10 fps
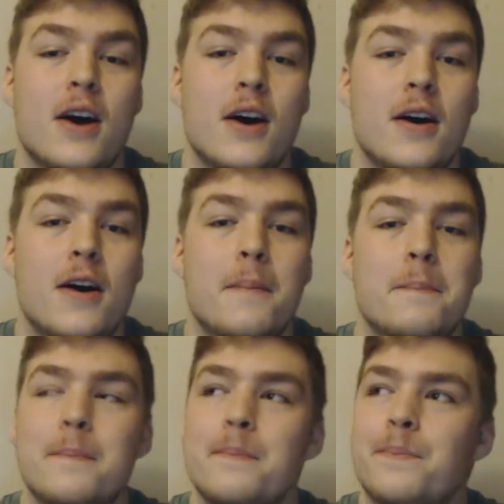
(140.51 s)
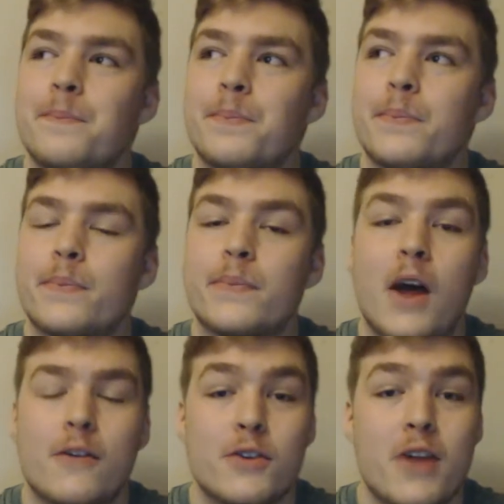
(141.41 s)
Um,
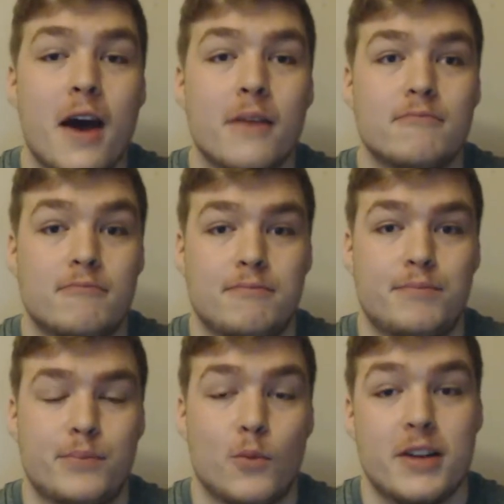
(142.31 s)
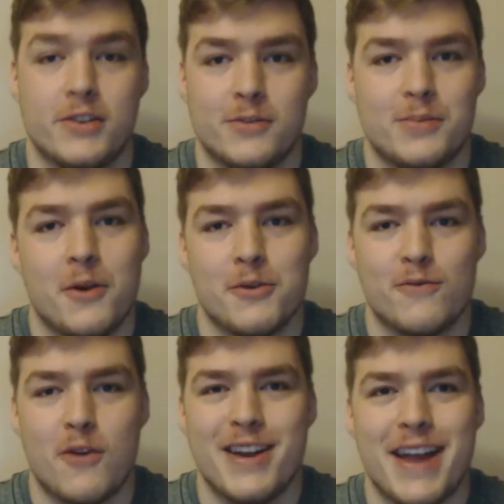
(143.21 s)
I've got that well, it's
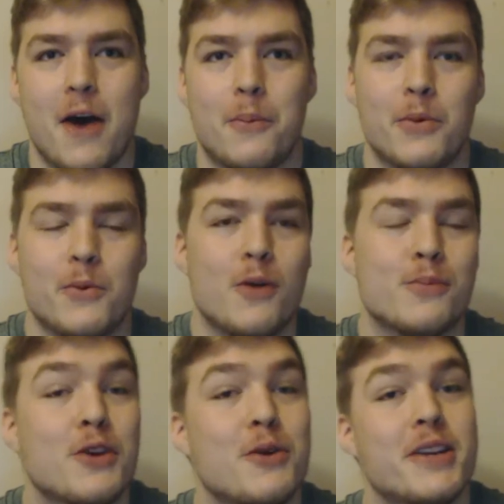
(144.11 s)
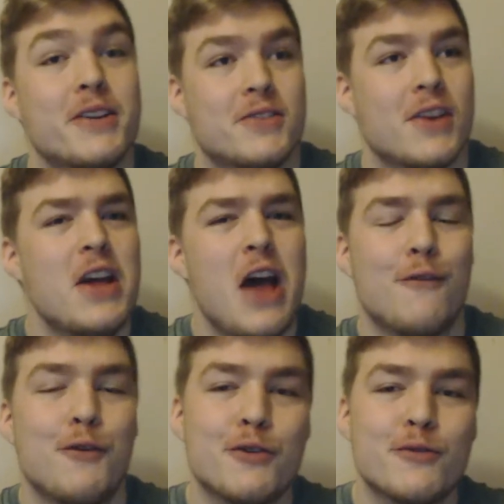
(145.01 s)
uploaded right now, but what I'm doing is
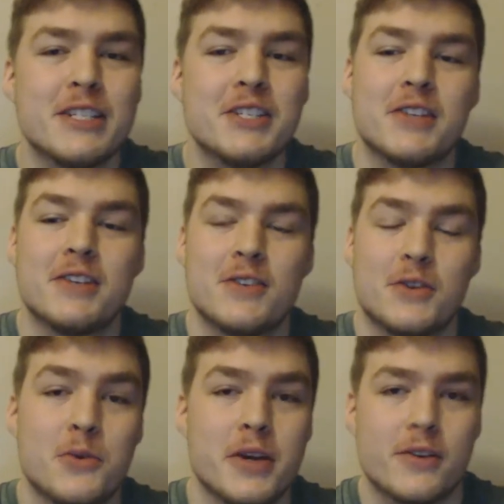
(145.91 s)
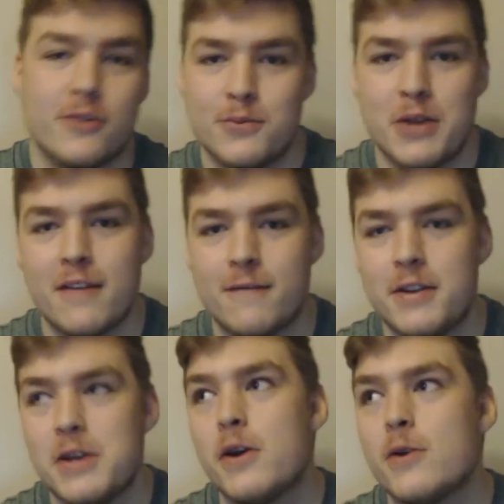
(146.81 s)
I thought I'd release this quick update
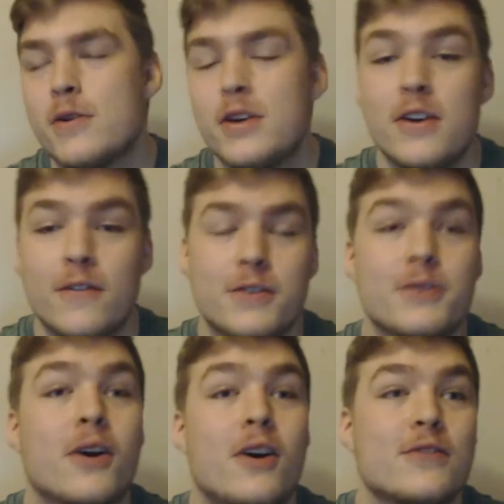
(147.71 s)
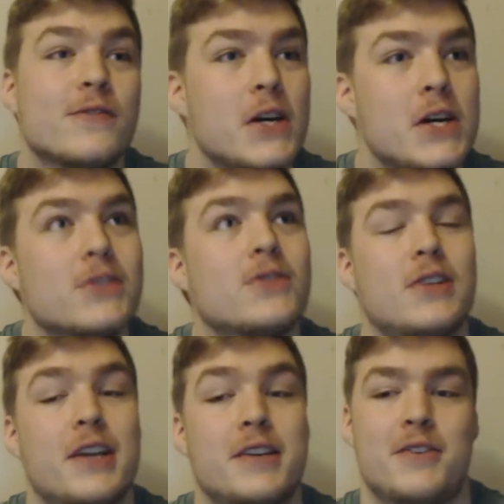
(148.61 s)
video for you guys first
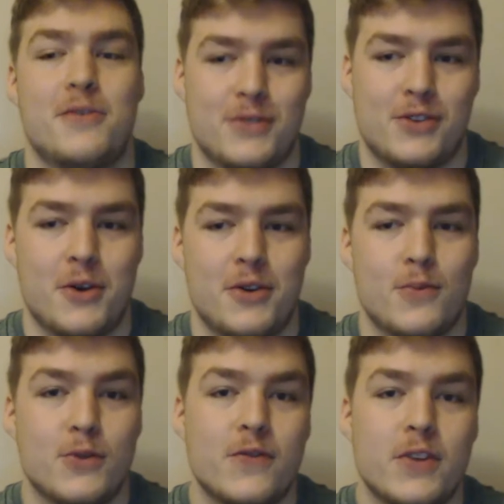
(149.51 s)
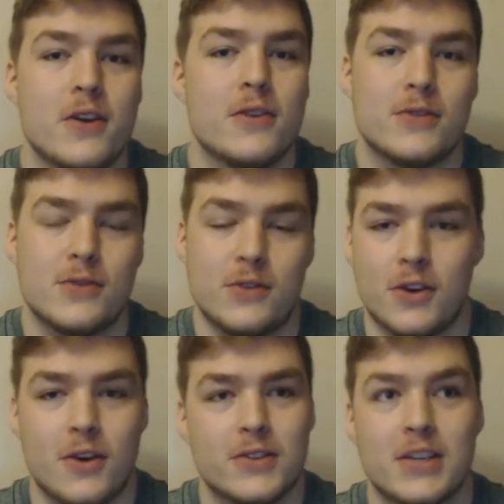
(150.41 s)
to let you know what's going on with the videos and the
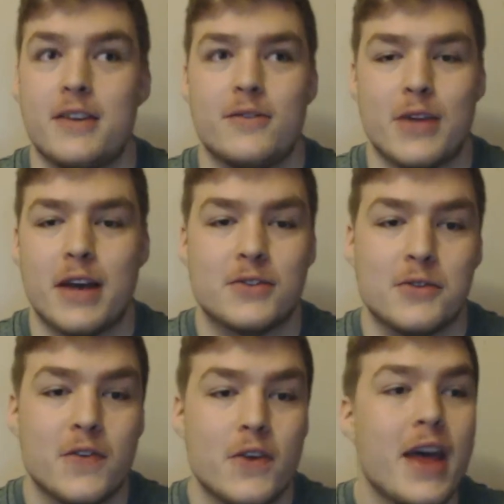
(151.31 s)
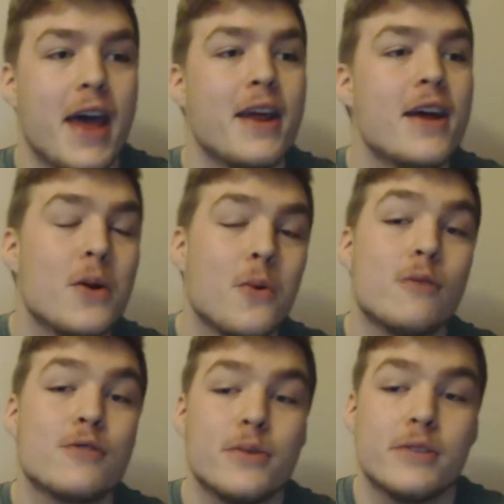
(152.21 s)
content and all that stuff. And then what I'll
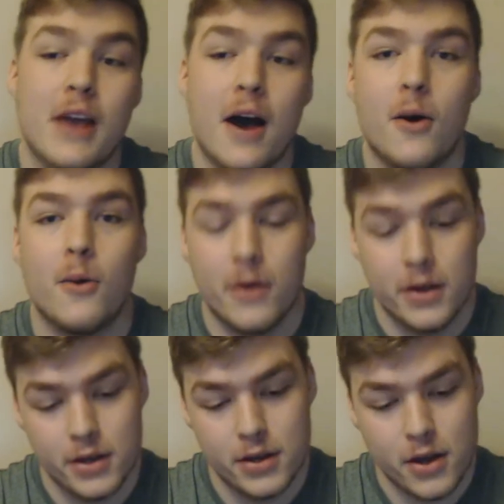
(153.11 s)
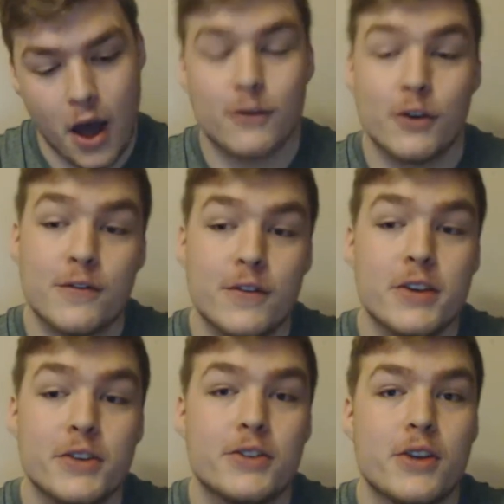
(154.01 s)
do is I'll I've got to
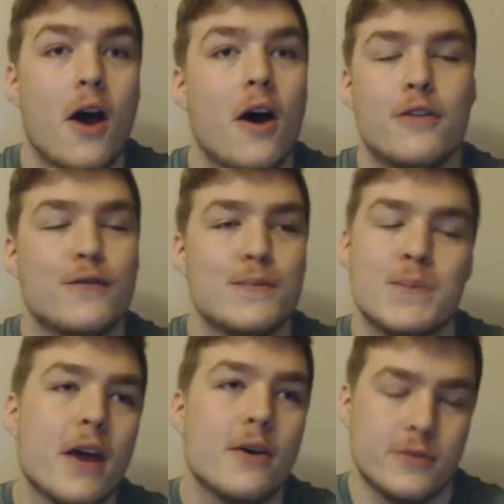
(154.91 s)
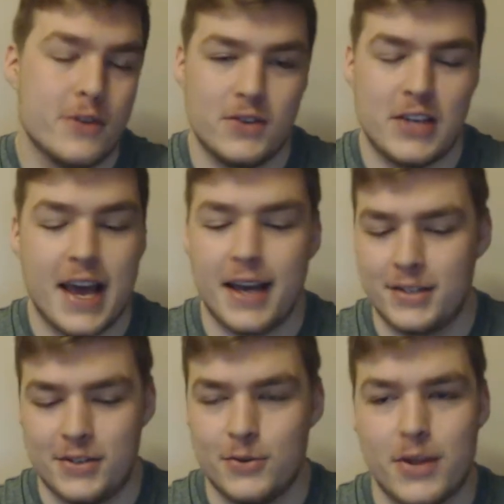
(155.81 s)
finish uh, the thumbnail and the
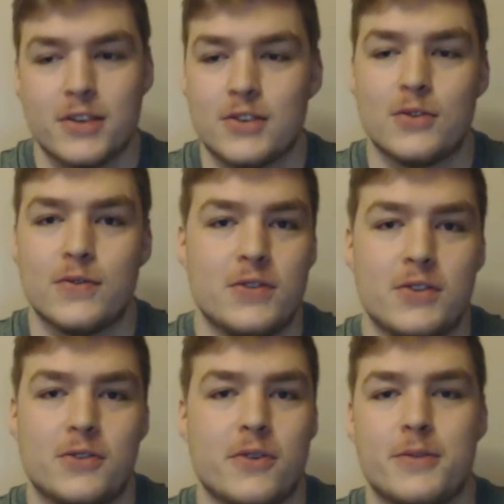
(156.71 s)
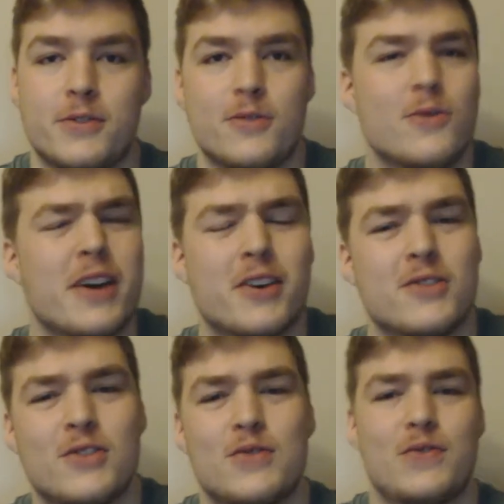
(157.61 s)
tags and all that stuff, the description, all that kind of
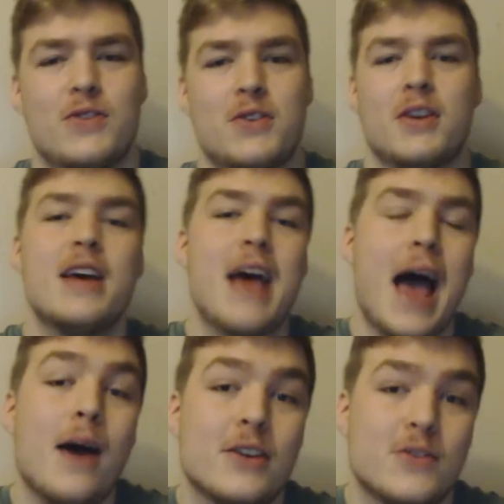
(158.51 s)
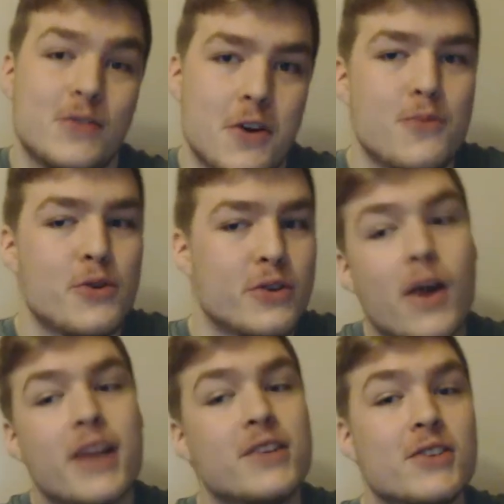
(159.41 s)
stuff for the Outlast video, but it's
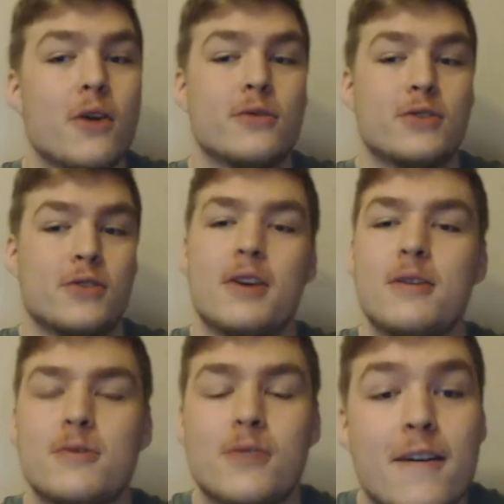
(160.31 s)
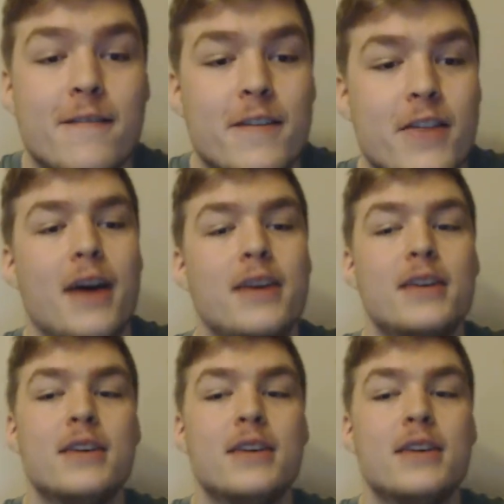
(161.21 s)
ready to go, so keep your eye out for that.